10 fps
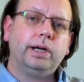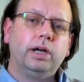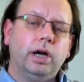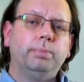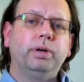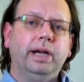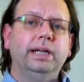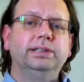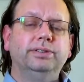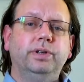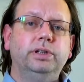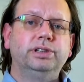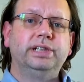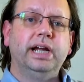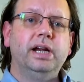comprehensive
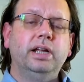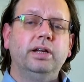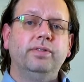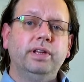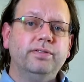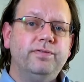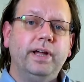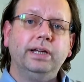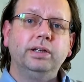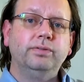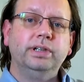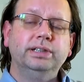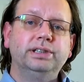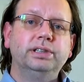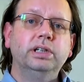understanding of the
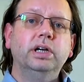effectiveness